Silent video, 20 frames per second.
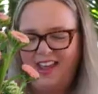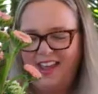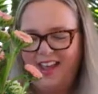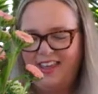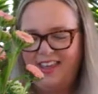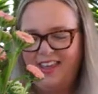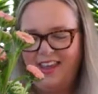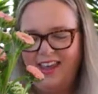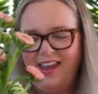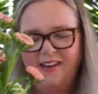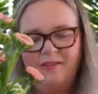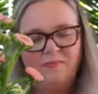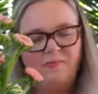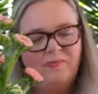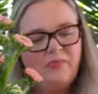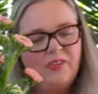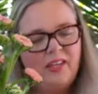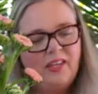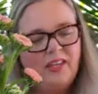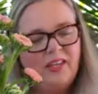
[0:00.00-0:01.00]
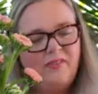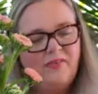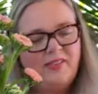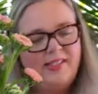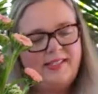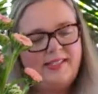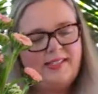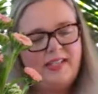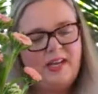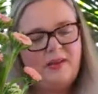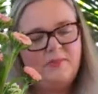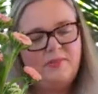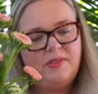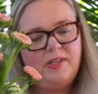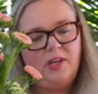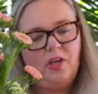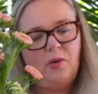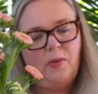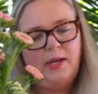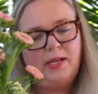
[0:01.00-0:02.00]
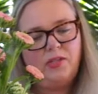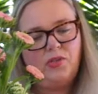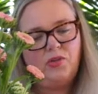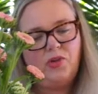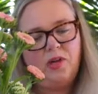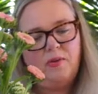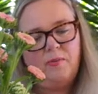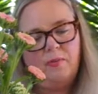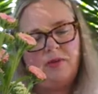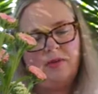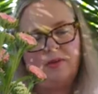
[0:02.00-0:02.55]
Again, give the stems a quick trim.